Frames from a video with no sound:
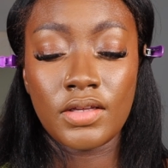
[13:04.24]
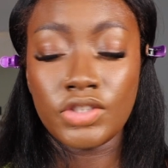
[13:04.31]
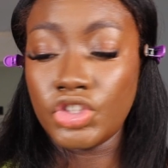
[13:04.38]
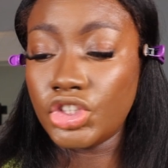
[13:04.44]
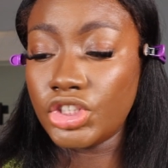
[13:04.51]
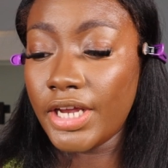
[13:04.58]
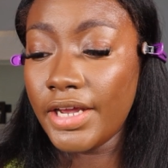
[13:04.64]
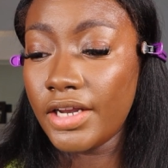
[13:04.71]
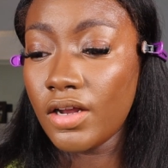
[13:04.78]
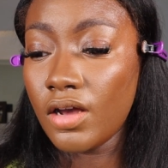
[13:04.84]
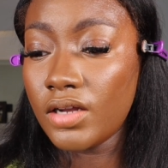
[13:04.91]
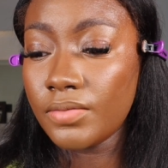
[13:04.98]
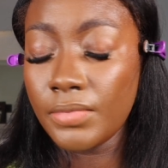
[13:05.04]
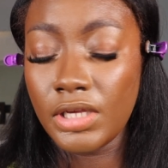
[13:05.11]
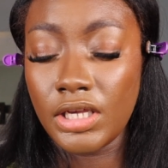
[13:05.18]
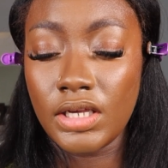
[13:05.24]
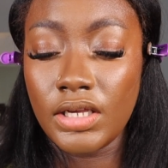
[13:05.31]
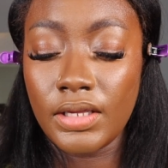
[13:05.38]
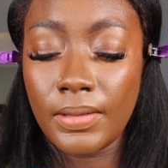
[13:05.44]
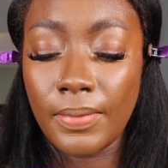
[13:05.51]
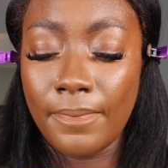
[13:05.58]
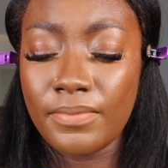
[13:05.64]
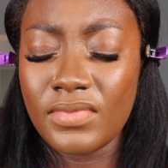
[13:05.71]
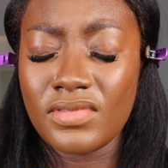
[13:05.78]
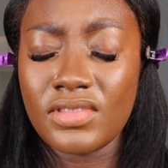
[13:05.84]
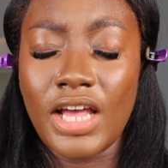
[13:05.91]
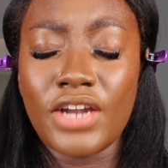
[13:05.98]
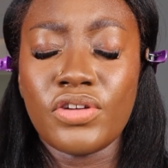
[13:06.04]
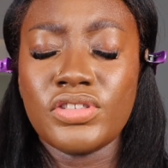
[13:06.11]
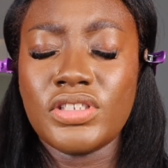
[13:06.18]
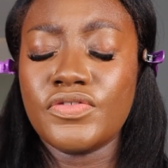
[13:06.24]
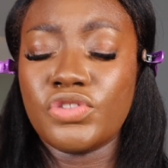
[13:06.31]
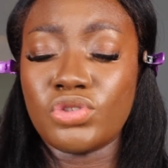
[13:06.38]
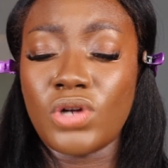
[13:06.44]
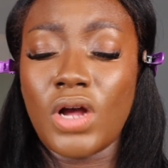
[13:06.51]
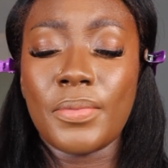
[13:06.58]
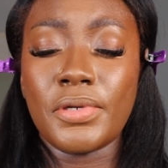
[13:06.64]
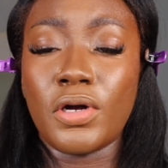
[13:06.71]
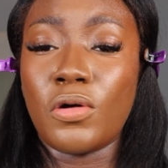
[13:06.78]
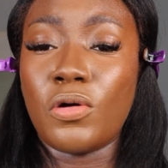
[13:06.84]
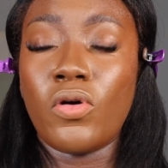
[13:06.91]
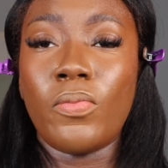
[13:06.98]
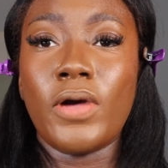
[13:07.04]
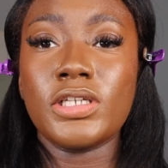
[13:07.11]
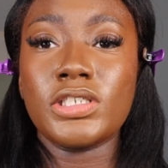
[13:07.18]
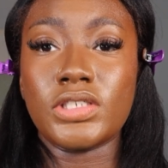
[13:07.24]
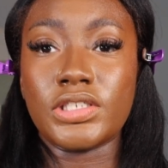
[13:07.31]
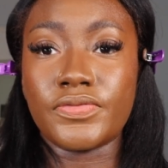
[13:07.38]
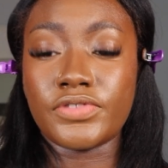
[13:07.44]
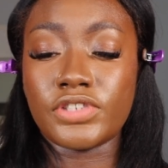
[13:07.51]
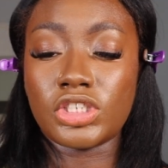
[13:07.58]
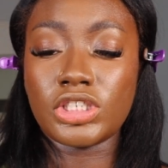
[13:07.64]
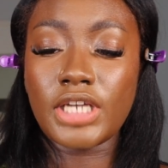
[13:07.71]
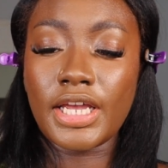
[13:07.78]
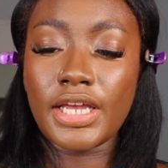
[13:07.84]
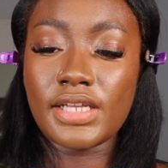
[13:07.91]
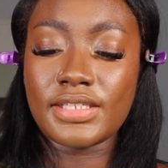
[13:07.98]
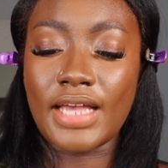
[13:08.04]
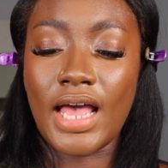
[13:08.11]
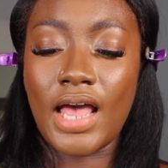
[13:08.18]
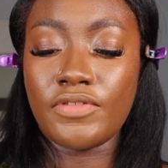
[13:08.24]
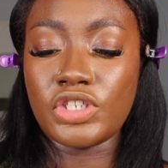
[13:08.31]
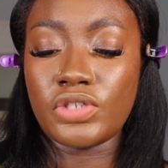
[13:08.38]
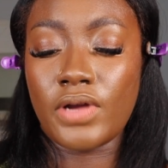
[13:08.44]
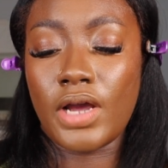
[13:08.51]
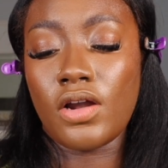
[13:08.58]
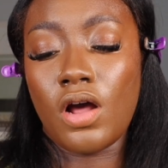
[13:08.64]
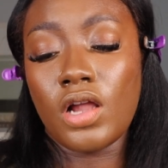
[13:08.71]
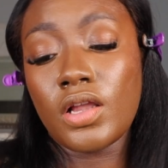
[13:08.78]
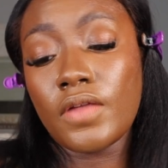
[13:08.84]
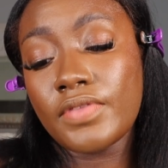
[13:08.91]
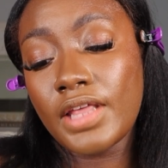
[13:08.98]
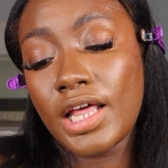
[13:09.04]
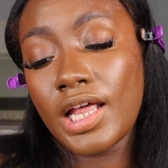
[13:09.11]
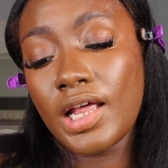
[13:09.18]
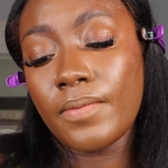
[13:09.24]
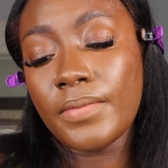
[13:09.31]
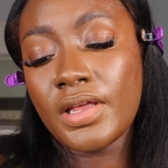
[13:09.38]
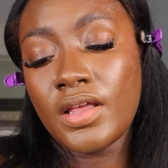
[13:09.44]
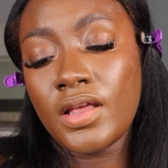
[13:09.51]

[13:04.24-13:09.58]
shade on me. I know they've dropped a whole bunch of different shades. I haven't tried all of them.